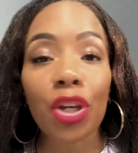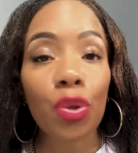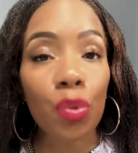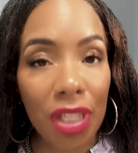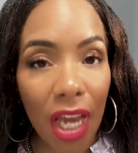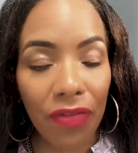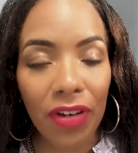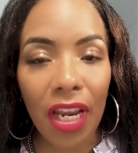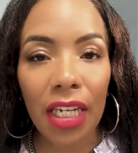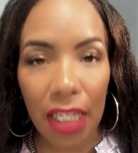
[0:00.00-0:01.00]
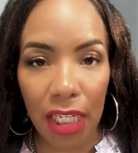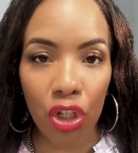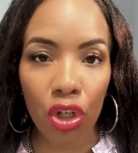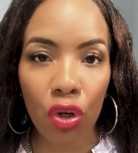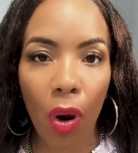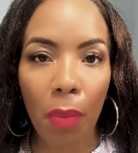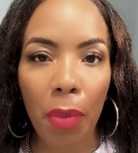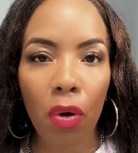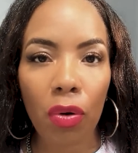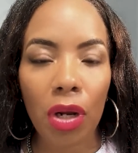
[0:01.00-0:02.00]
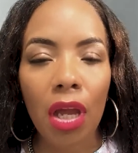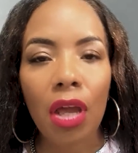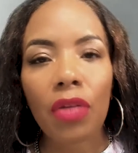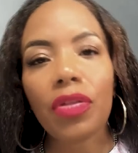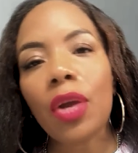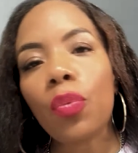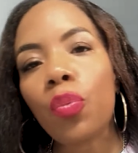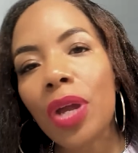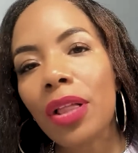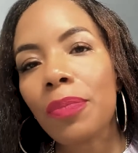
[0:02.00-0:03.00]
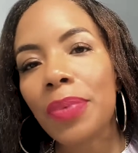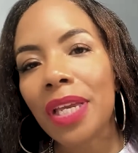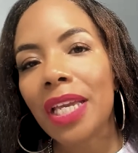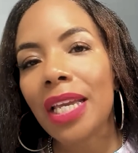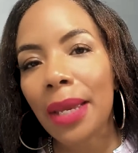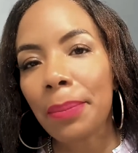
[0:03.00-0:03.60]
that you definitely need to know about. They will be